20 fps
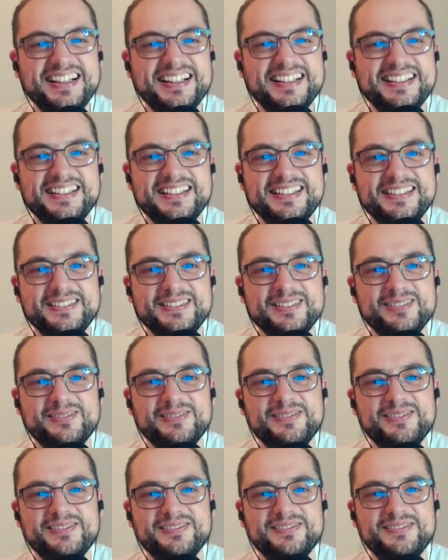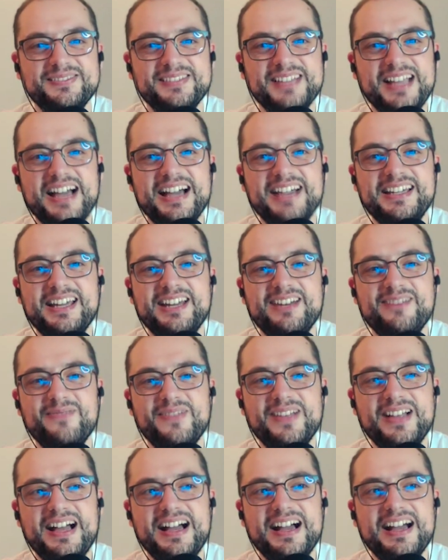like, you know, get all the new
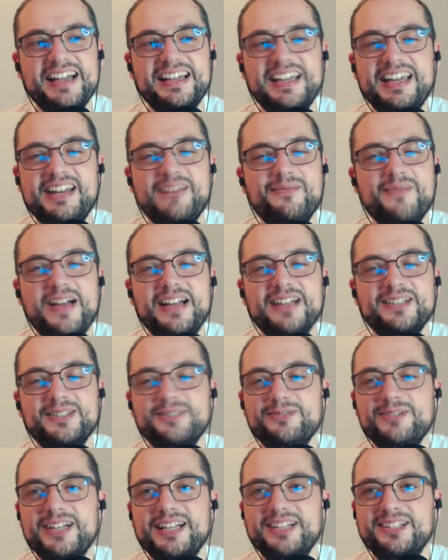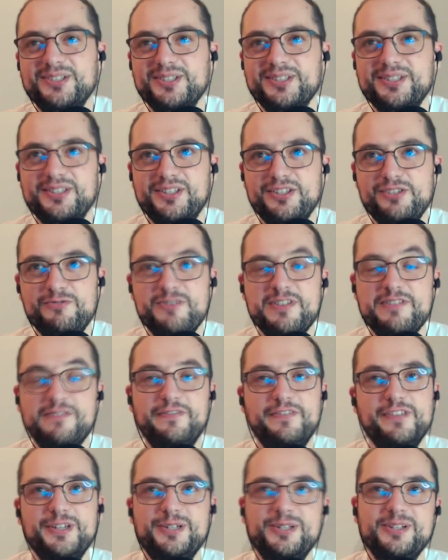stuff. I can imagine, right, just you
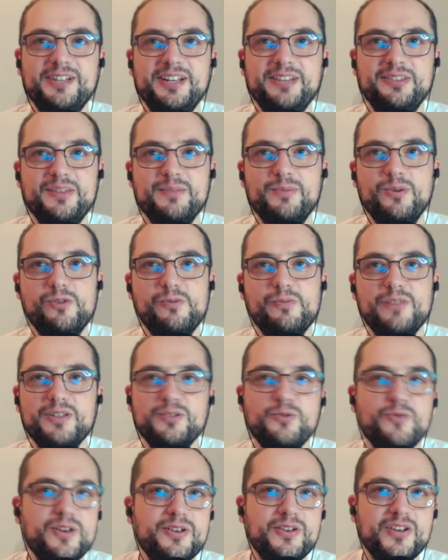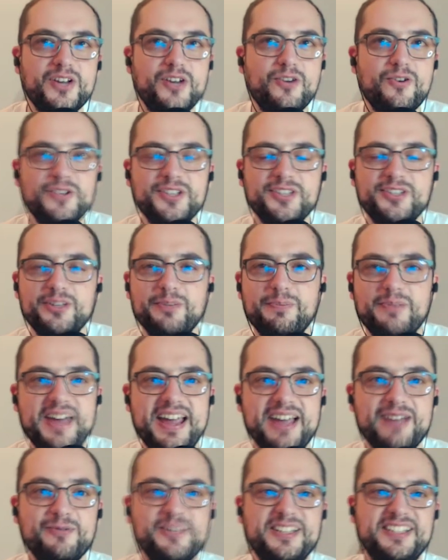envisioning the moment where you're going to
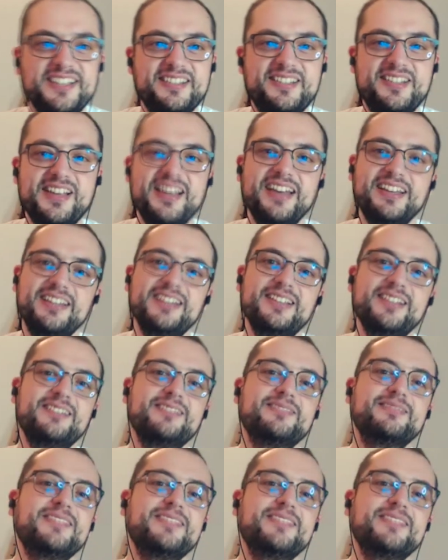play with your deck and